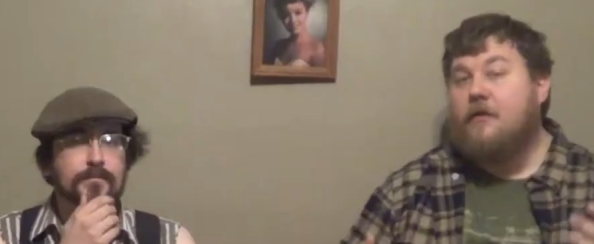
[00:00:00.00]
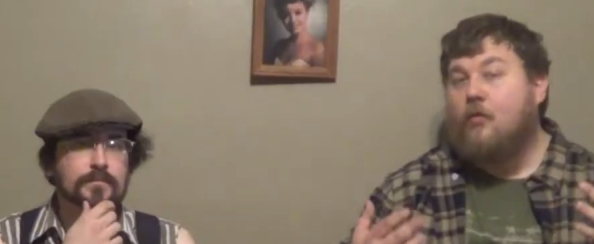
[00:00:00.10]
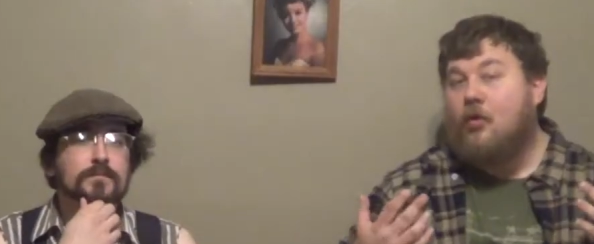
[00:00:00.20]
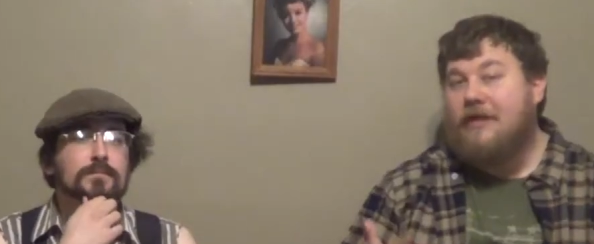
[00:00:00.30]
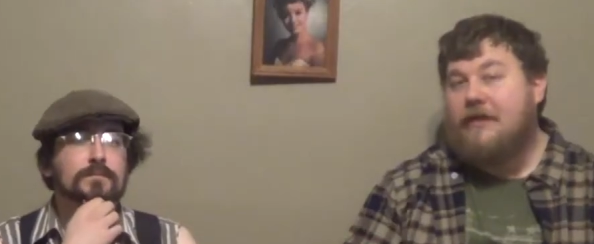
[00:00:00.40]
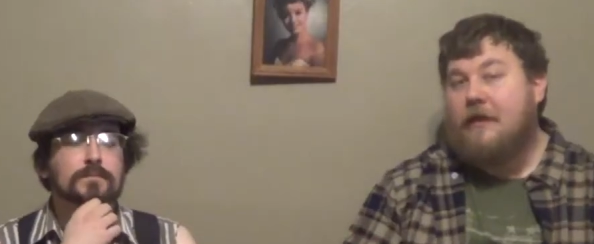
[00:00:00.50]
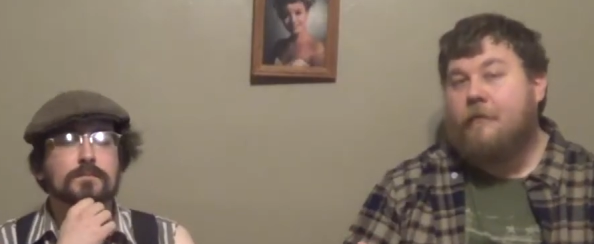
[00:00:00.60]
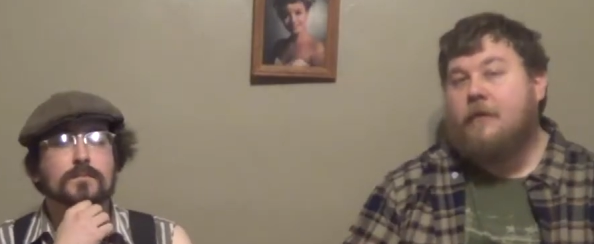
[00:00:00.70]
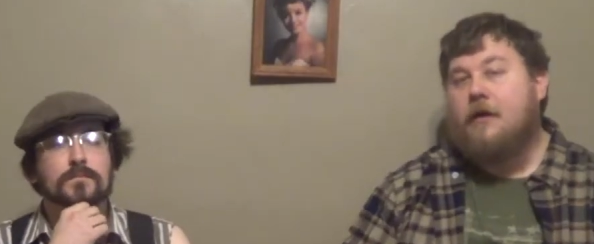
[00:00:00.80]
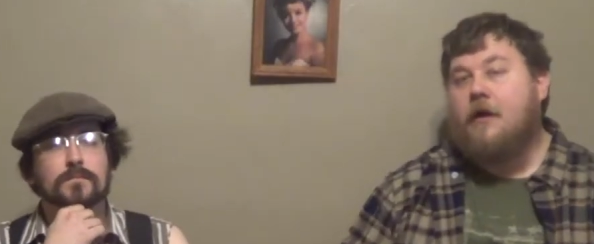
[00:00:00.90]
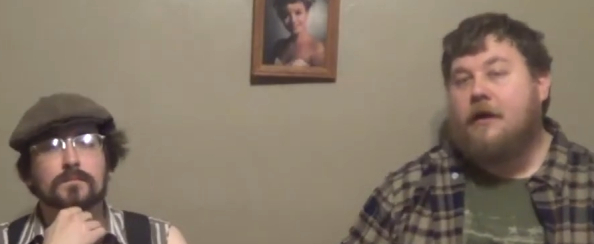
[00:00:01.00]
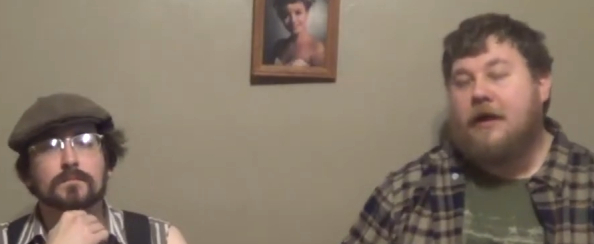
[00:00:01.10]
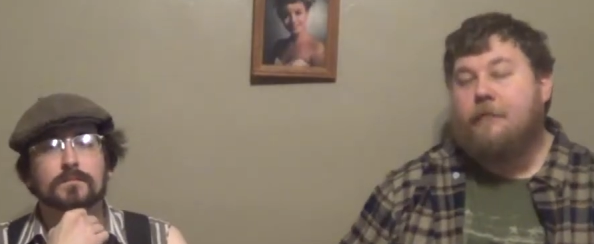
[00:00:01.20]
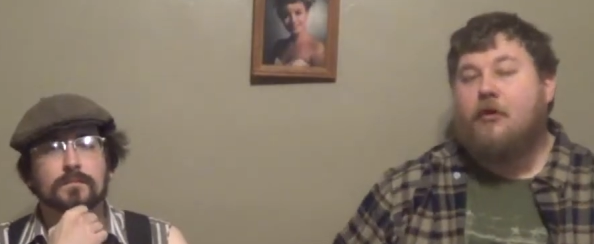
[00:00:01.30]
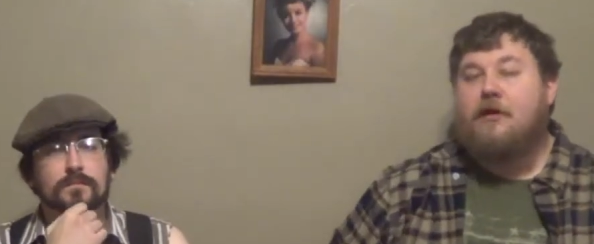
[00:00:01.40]
Speaker 1: And with him, uh,
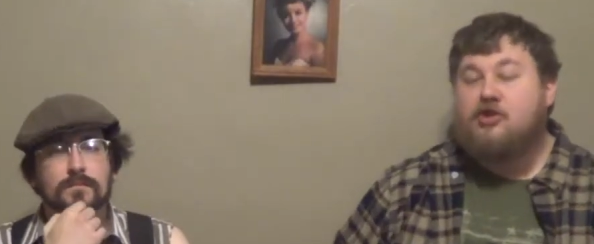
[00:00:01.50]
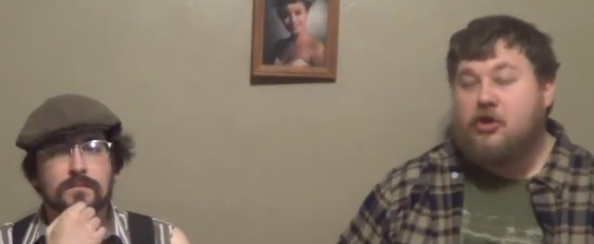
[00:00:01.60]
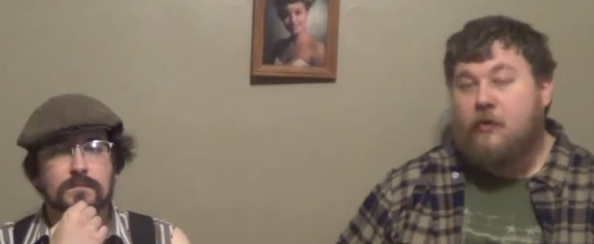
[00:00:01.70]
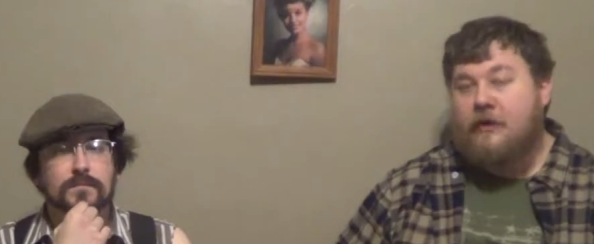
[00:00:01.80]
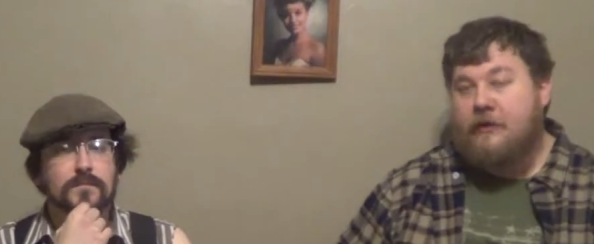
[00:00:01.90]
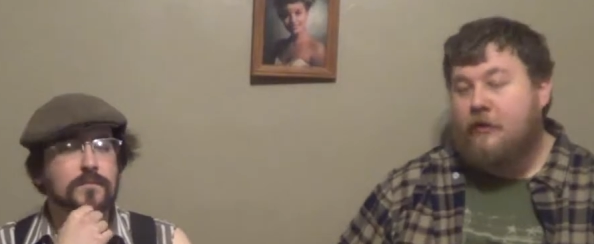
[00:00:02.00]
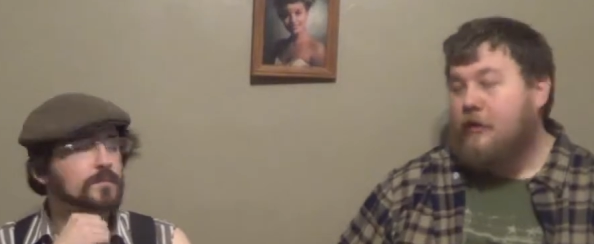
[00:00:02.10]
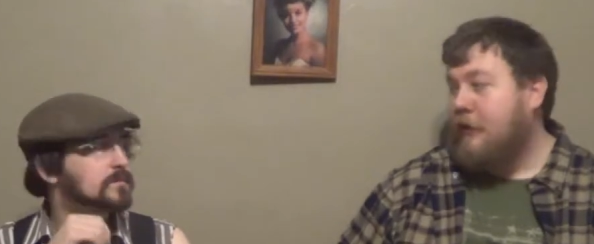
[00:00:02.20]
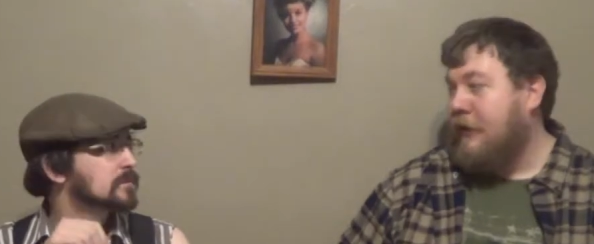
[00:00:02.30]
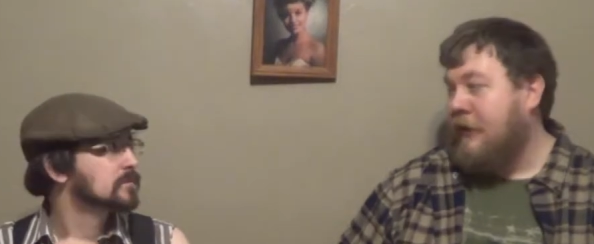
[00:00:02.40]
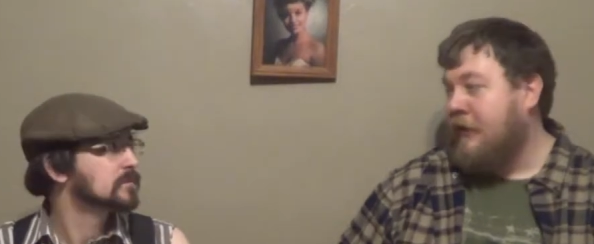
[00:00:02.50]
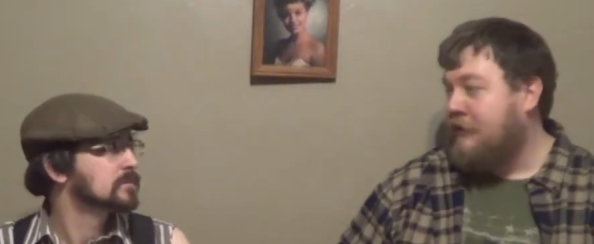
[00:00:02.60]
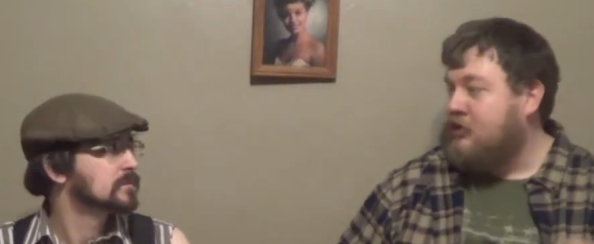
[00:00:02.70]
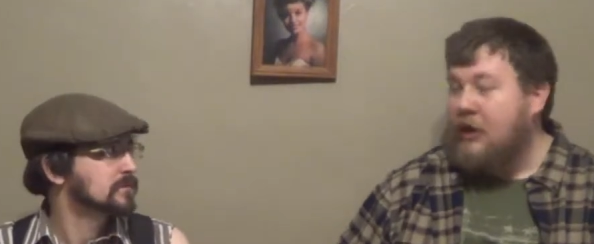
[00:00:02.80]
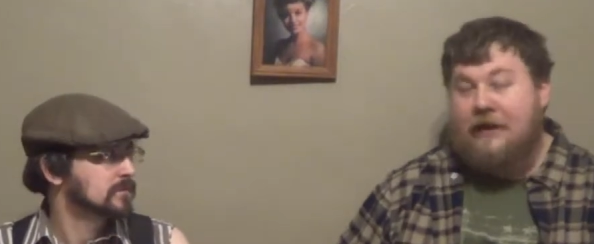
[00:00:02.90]
he brought Jonah Hill
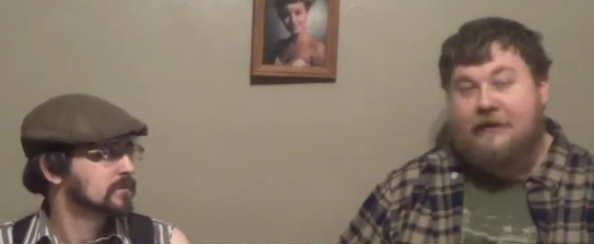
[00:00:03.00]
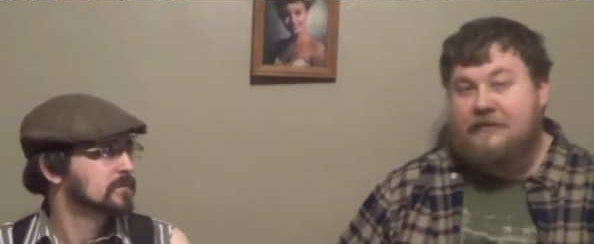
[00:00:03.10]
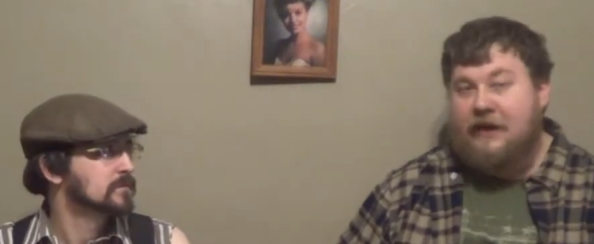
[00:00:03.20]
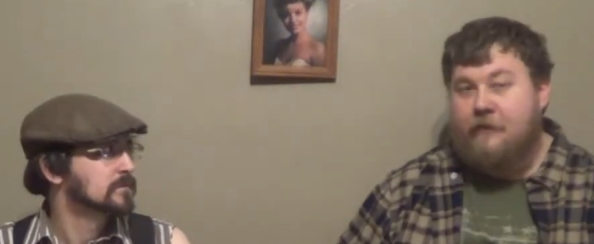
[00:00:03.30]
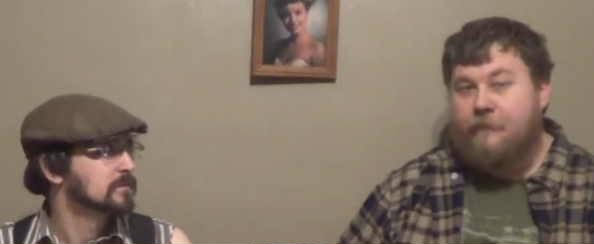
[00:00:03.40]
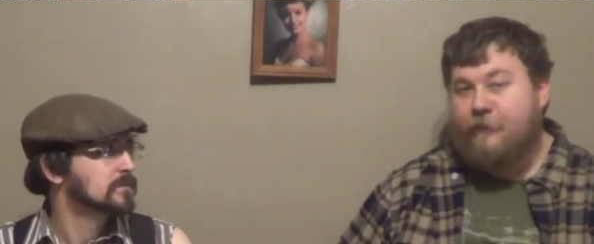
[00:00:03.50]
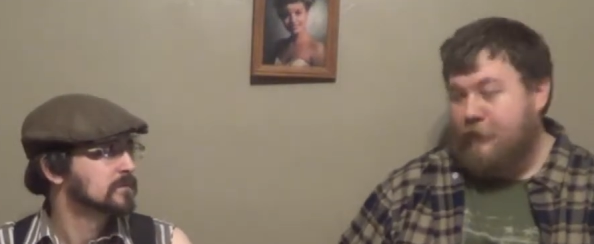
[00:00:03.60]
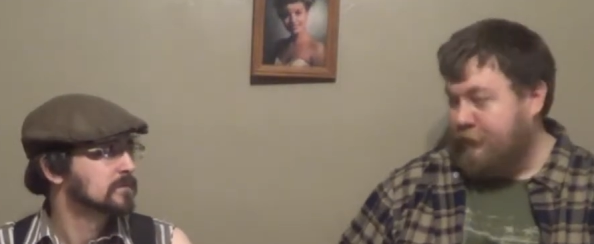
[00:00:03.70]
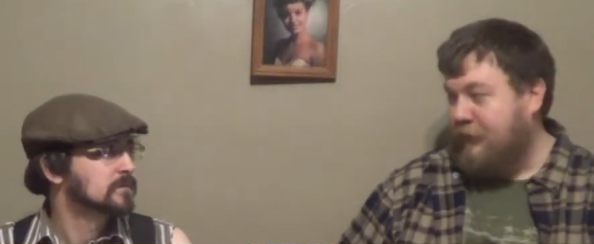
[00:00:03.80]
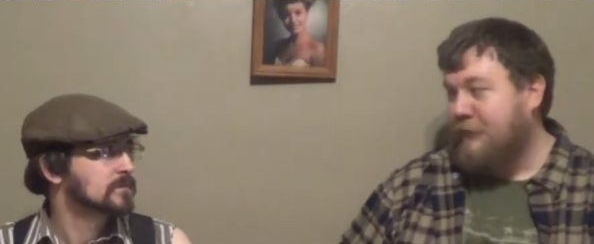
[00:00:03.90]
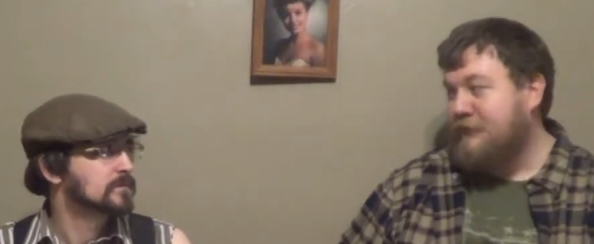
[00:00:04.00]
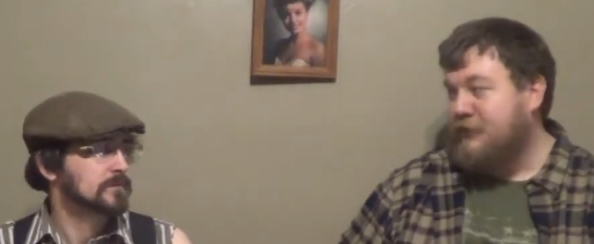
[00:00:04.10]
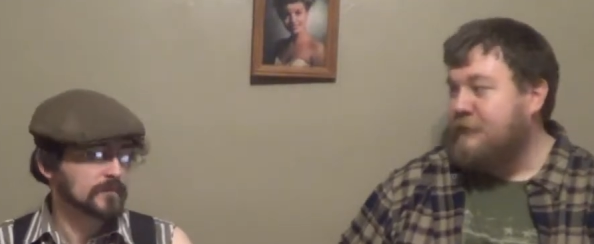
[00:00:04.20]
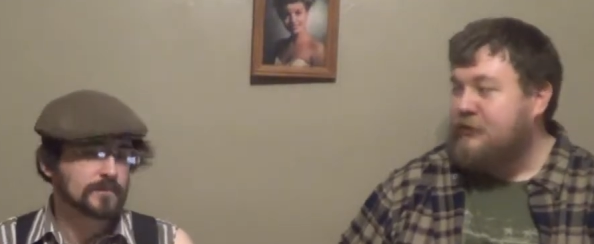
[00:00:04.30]
and Channing Tatum from 21 Jump